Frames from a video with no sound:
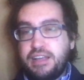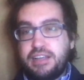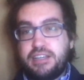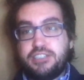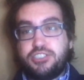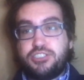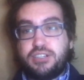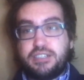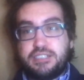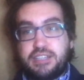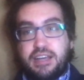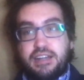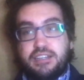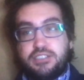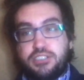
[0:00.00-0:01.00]
is just
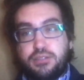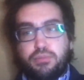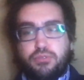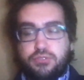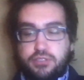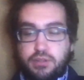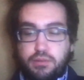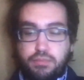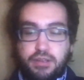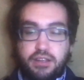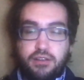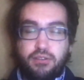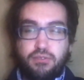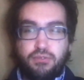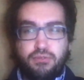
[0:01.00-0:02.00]
that it's supposed to
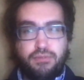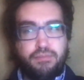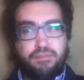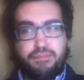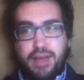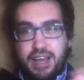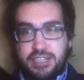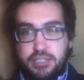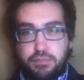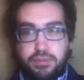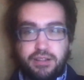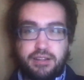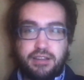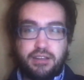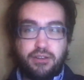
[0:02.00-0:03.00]
be mass
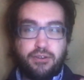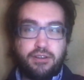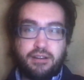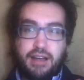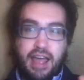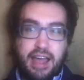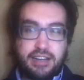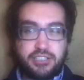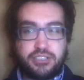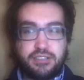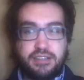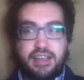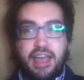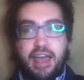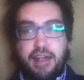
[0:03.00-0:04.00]
appealing, or
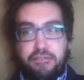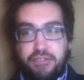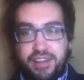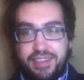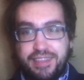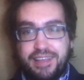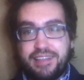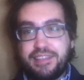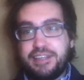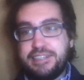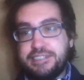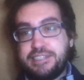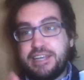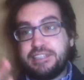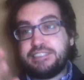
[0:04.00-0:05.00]
actually everything
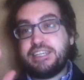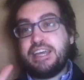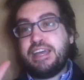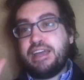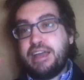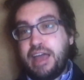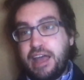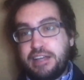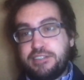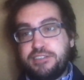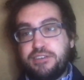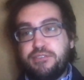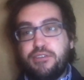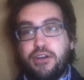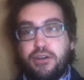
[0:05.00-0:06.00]
these days, as
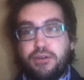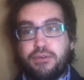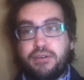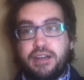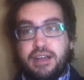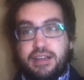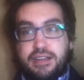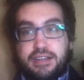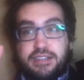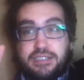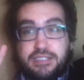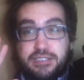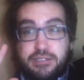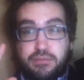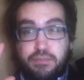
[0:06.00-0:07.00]
you know,
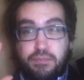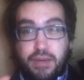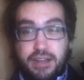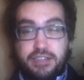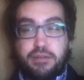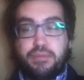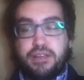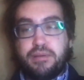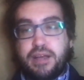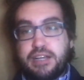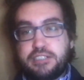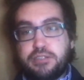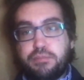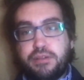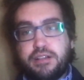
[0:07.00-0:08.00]
is meant to be
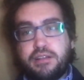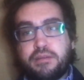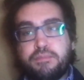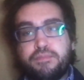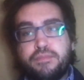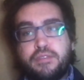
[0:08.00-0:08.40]
mass appealing.